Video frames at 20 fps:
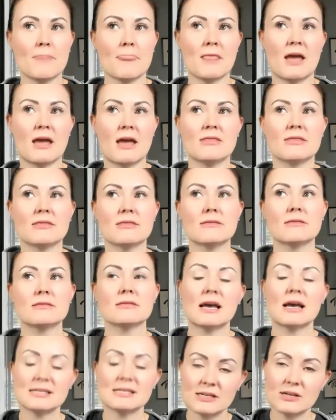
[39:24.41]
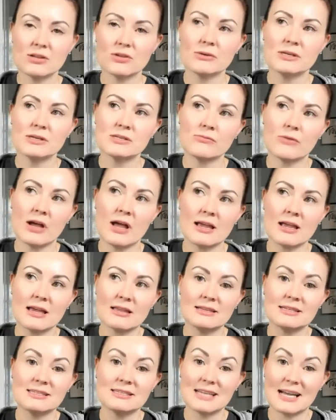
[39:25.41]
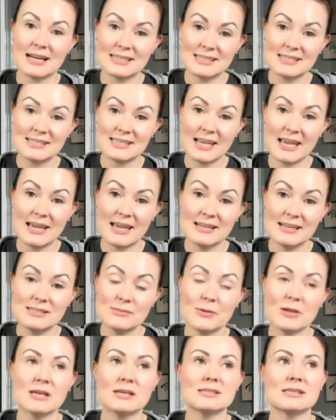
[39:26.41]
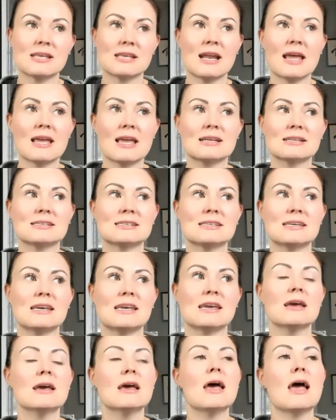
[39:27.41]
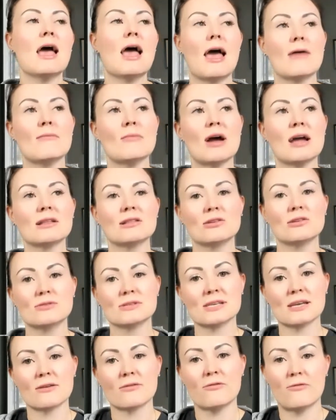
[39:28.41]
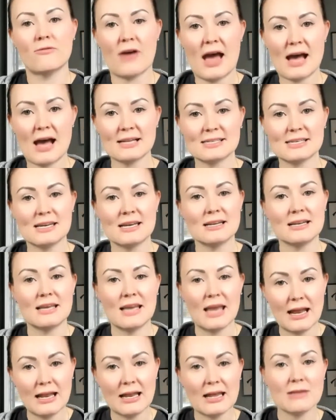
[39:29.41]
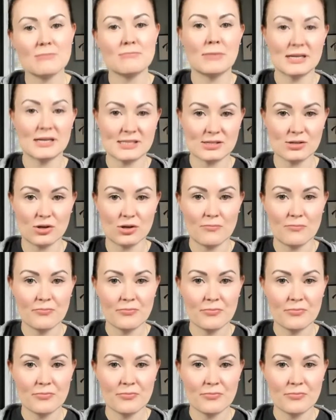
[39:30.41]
And that's another reason why I get the DEXA scans, because then I can see, am I losing fat and gaining muscle?